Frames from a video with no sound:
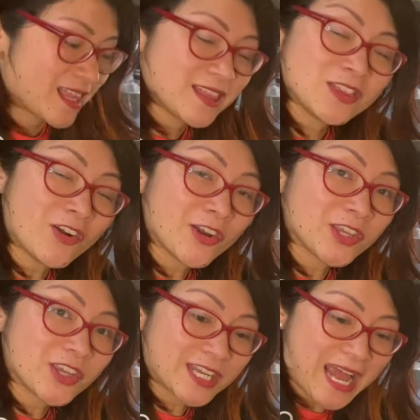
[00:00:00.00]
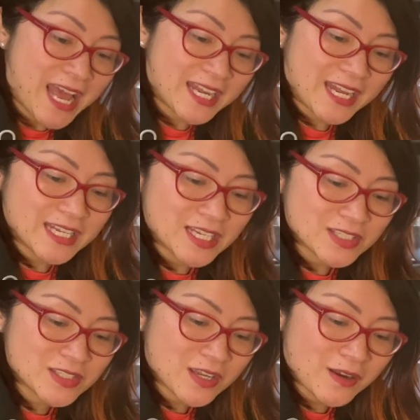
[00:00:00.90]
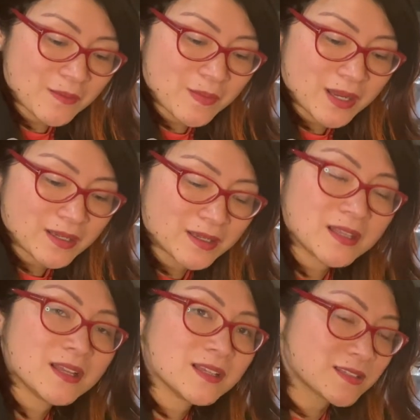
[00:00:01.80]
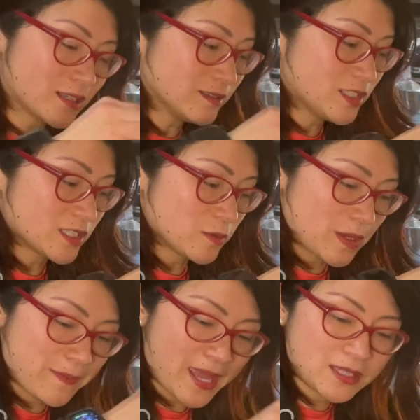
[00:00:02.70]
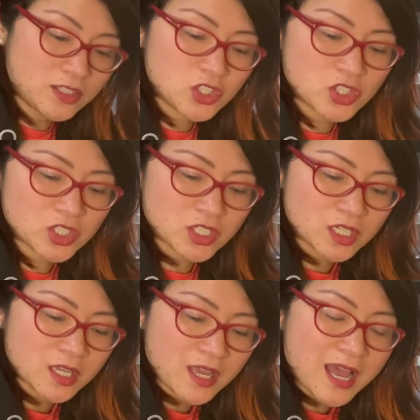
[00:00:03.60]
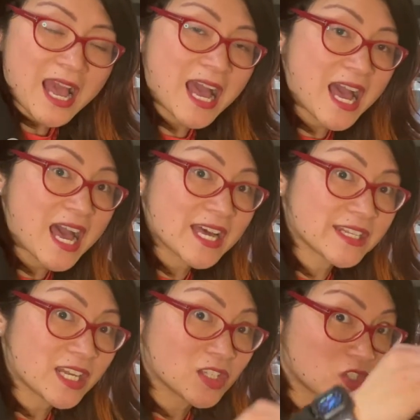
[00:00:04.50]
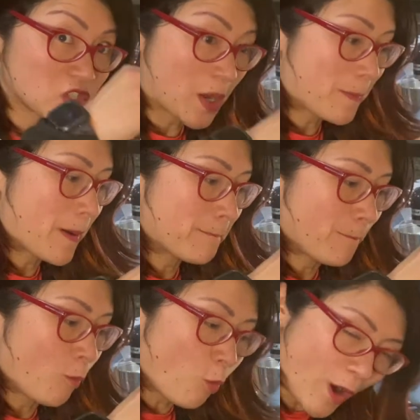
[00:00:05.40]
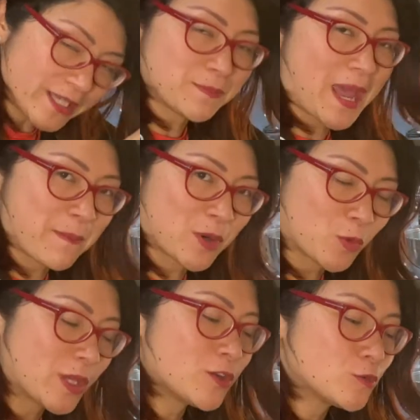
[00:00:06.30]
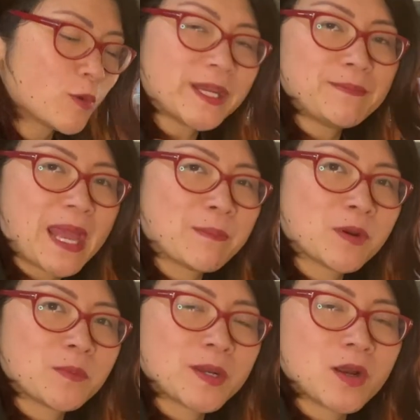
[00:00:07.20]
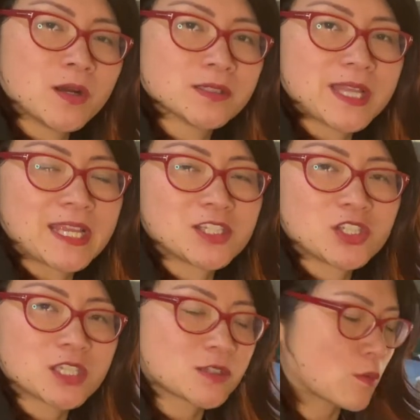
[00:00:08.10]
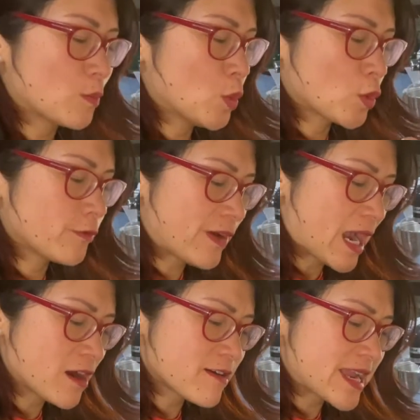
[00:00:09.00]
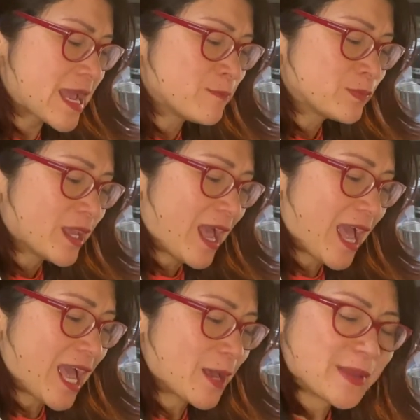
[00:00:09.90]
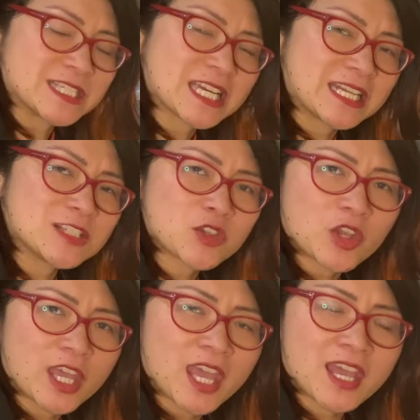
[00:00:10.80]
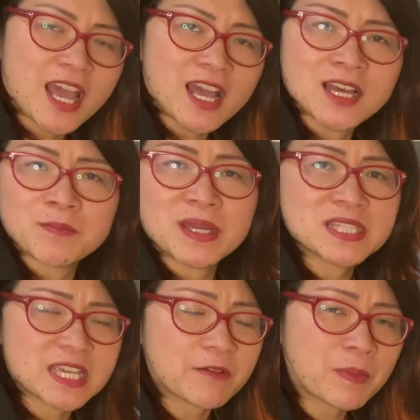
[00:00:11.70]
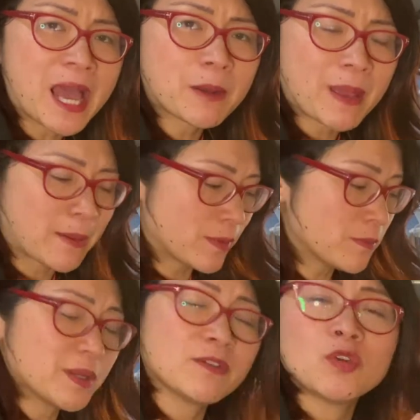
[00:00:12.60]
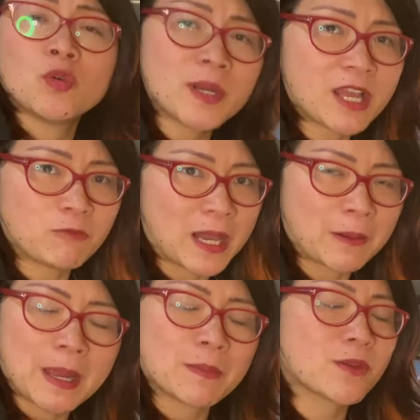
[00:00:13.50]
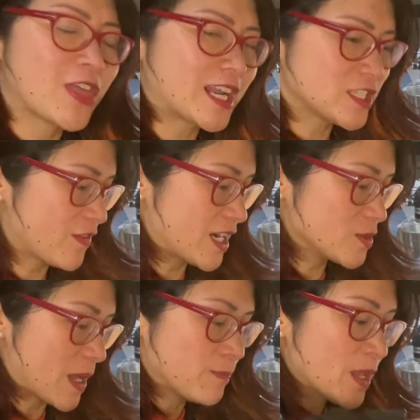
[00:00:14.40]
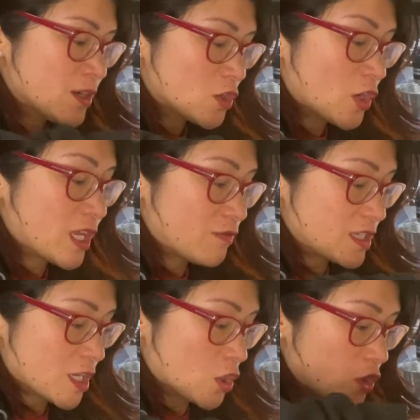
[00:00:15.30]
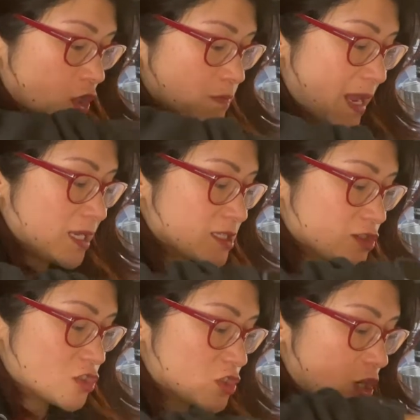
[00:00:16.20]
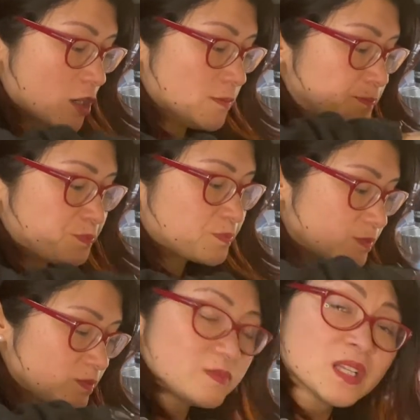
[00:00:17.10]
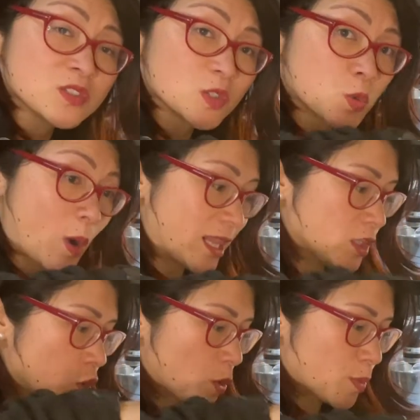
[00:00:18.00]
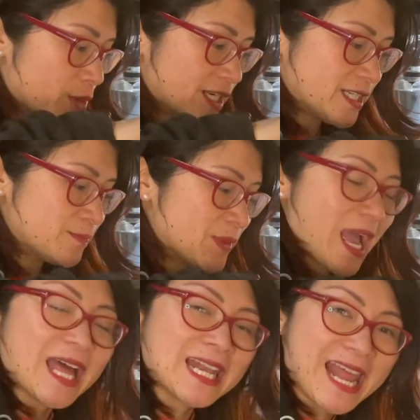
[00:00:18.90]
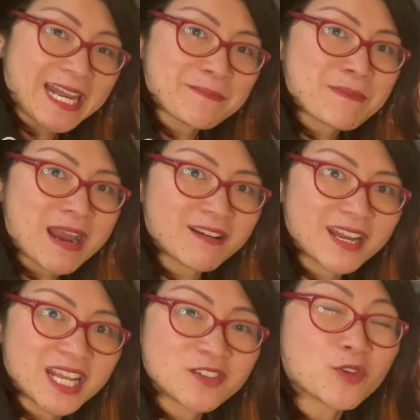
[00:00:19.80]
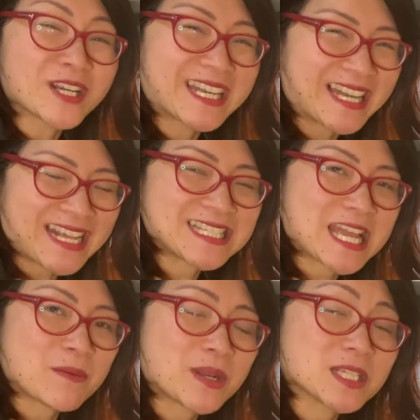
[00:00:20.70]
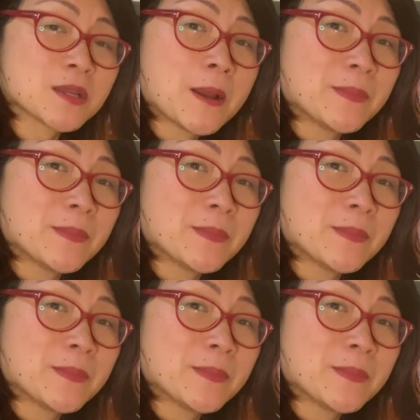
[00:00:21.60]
Now you can add in some salt, just a wee pinch, and some white pepper. We use white pepper because it's just more fiery um, in Chinese cooking um, instead of black pepper, but if you only have black pepper, that is fine as well. Now I give this a good mix and stir. So it's well incorporated and let it marinate for at least 10 minutes.